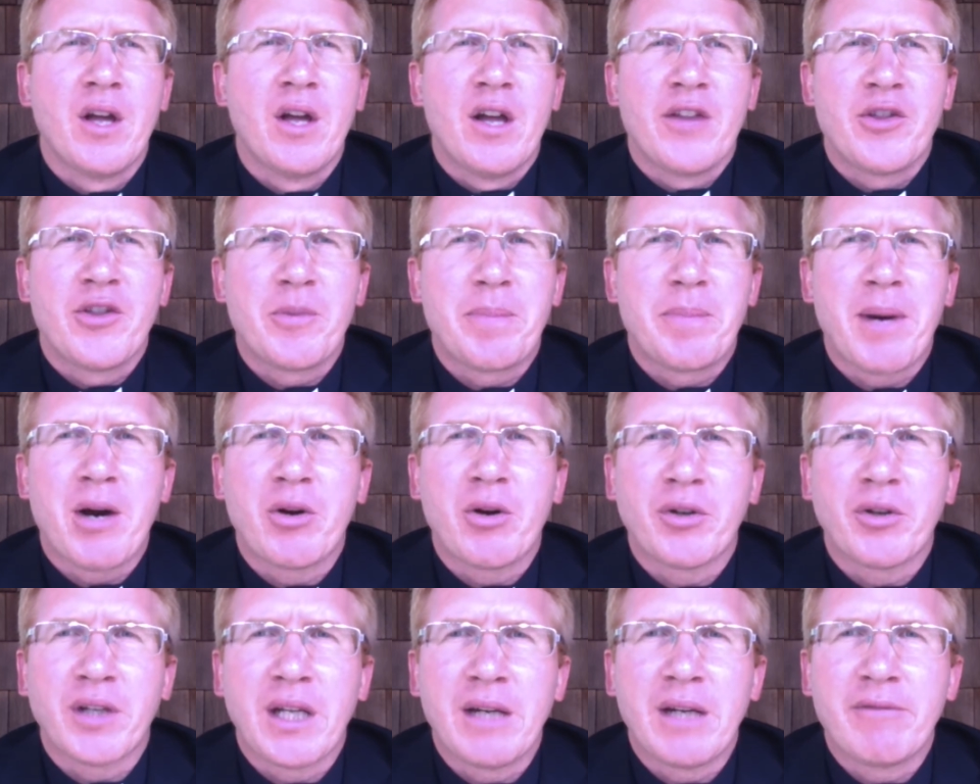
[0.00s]
The power
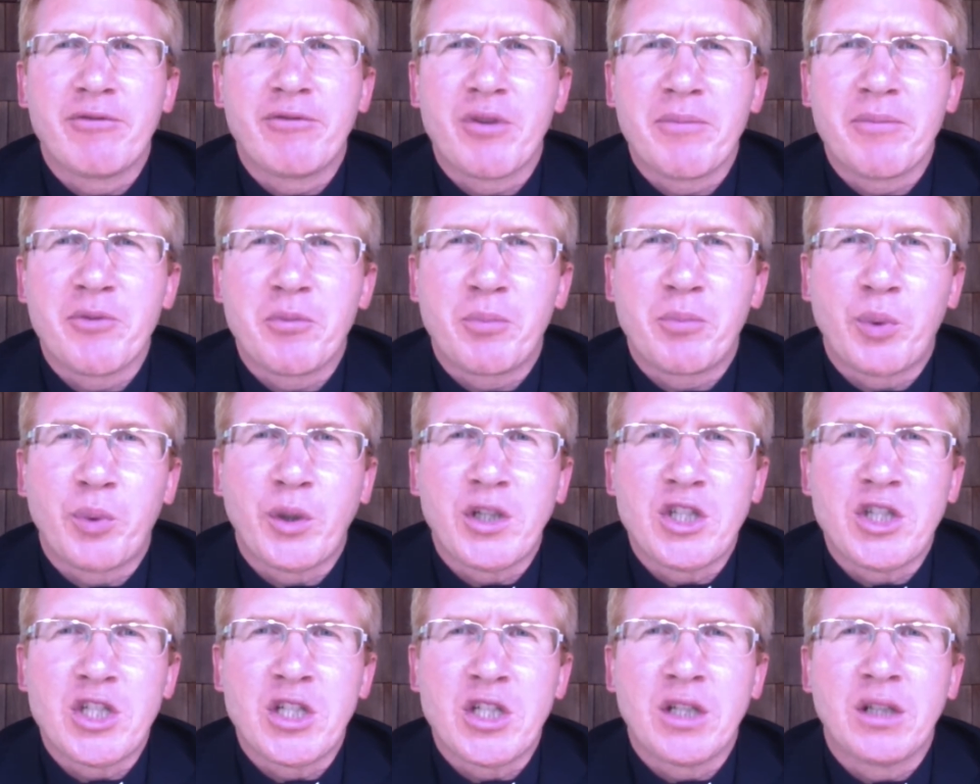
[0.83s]
came from the
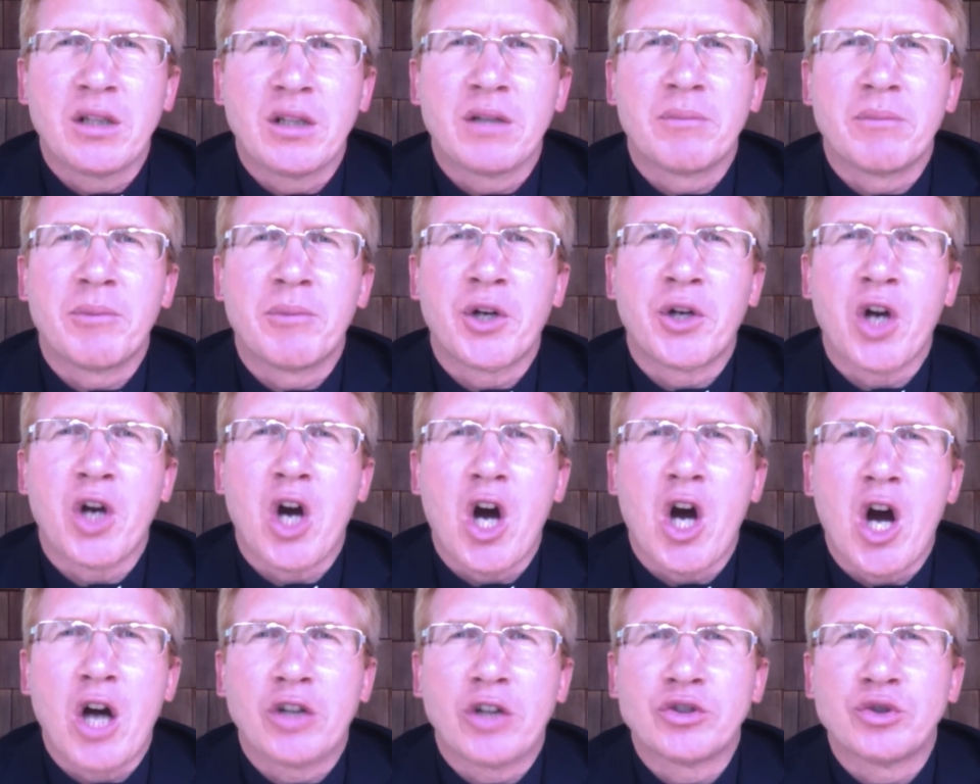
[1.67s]
preaching, but
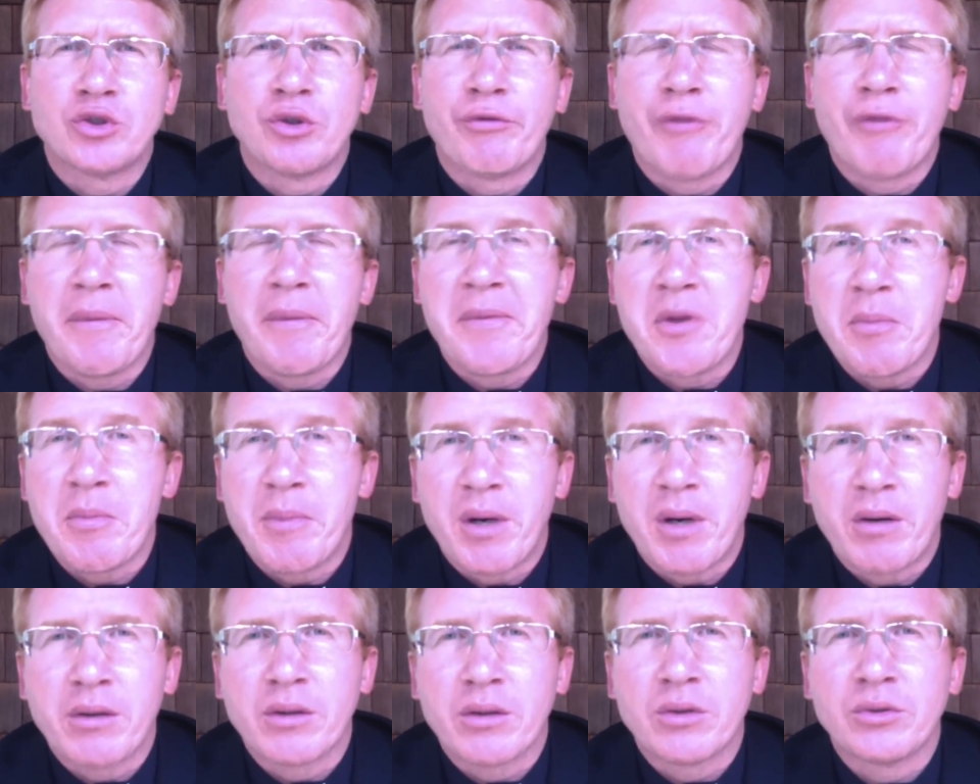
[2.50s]
also from the
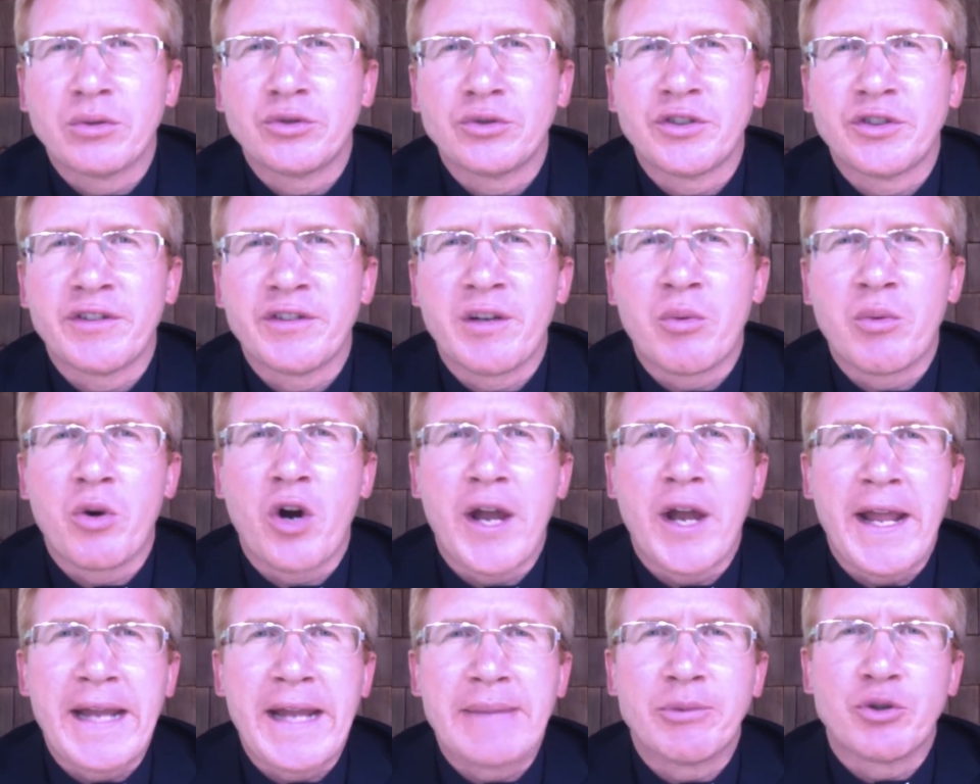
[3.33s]
miracles they were
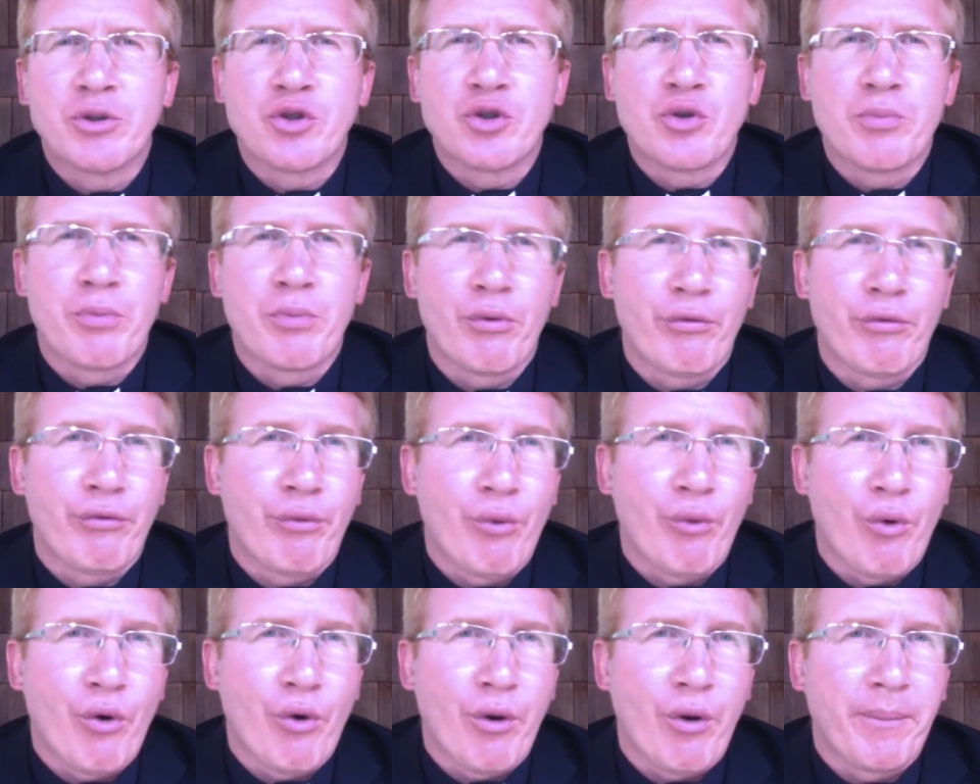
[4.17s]
able to
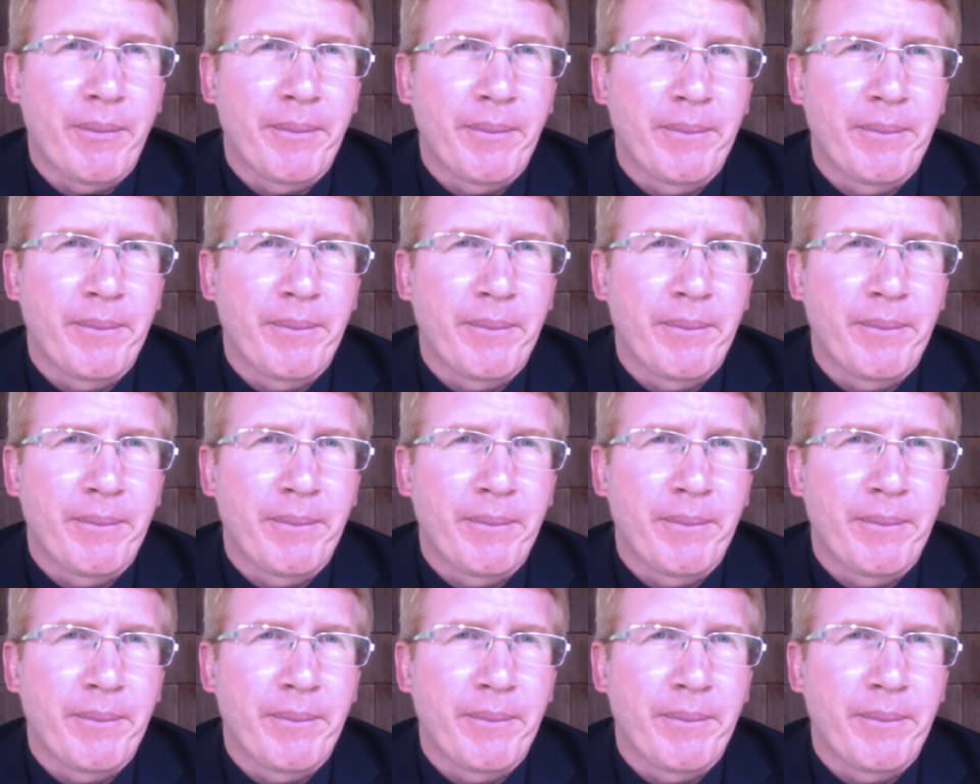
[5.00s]
perform.